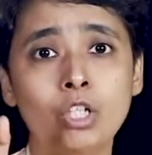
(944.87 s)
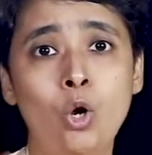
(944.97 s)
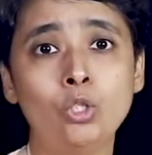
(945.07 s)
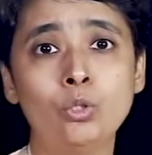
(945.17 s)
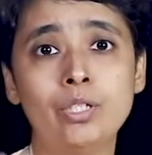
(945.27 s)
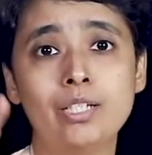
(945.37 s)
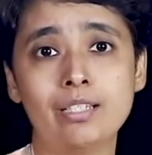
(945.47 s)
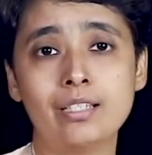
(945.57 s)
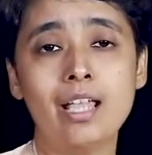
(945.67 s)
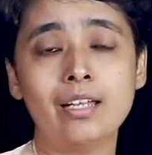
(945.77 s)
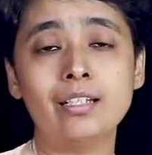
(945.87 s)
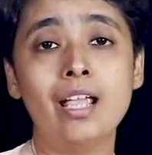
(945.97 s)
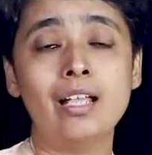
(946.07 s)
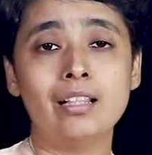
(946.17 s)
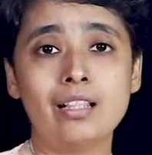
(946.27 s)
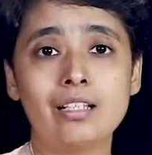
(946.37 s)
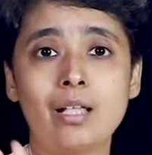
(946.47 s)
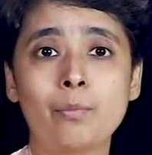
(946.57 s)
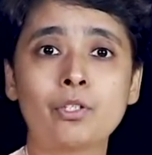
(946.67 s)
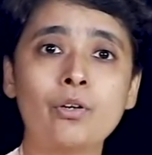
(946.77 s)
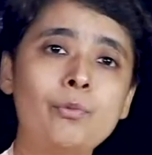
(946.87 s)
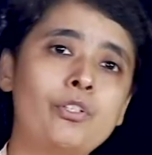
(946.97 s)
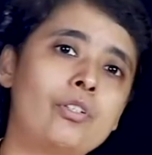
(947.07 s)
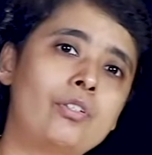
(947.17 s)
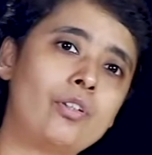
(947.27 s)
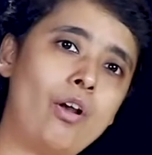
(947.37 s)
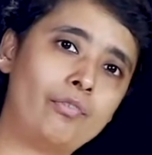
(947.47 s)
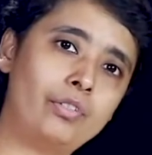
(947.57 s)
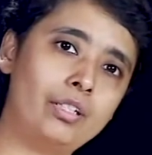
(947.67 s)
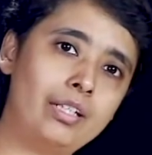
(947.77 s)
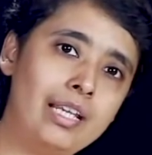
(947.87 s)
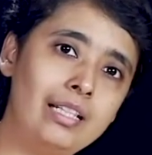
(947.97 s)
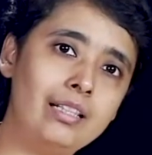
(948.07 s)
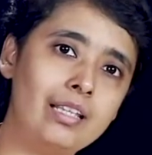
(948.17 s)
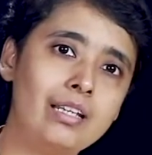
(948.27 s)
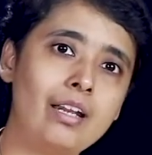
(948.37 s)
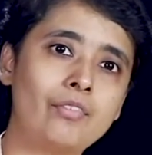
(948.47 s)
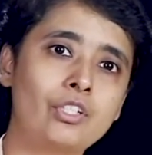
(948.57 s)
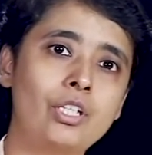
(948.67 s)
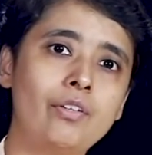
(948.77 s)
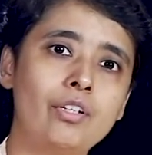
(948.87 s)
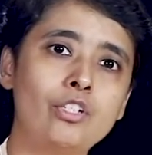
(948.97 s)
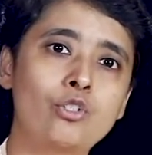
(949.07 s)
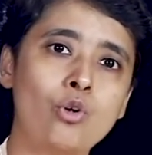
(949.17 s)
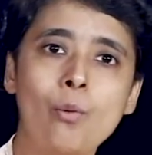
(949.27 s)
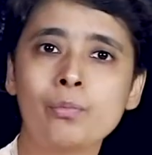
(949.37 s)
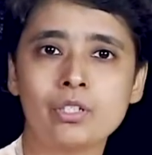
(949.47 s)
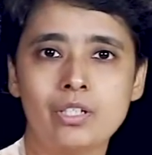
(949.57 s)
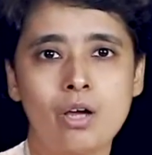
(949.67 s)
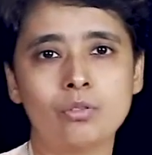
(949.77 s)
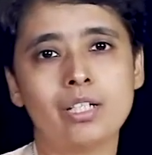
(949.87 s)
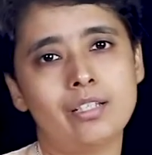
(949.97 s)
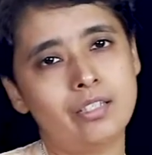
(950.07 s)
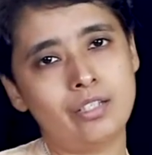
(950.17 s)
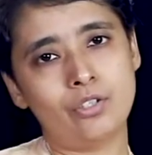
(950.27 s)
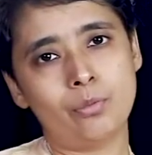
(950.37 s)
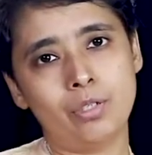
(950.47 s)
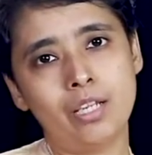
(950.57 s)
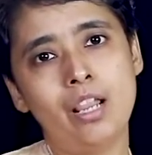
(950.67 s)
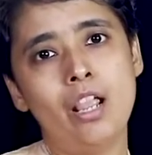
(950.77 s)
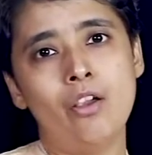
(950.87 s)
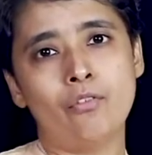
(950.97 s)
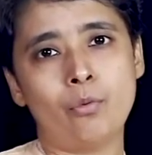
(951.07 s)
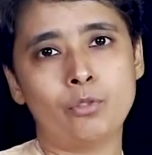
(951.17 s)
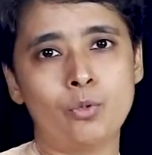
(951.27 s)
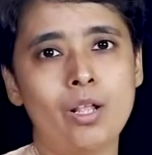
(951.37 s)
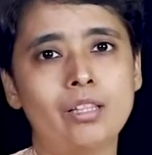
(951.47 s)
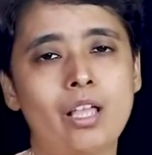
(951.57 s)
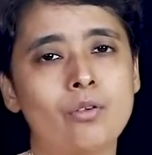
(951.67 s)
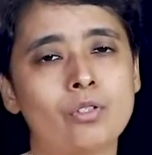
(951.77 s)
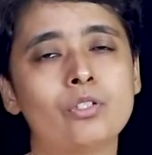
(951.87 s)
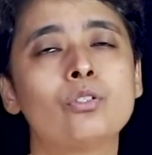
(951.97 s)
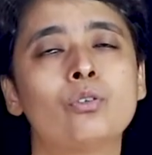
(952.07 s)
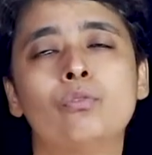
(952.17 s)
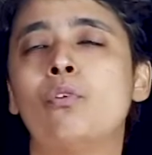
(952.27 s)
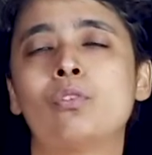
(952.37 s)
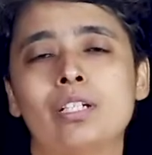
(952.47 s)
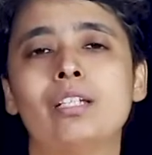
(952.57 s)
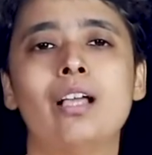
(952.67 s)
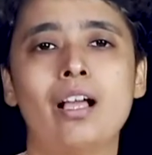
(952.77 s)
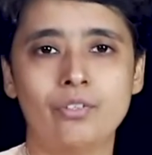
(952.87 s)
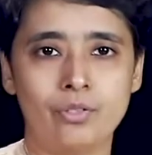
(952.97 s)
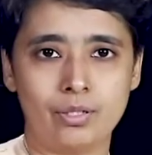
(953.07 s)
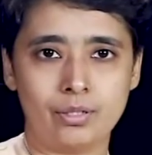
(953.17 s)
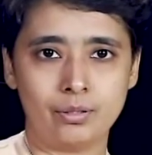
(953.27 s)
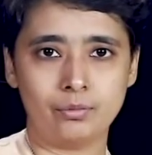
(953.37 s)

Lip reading: Although it is said that the subscriptions of the Hindi Navjeevan dropped down considerably from 12,000 to 1,400.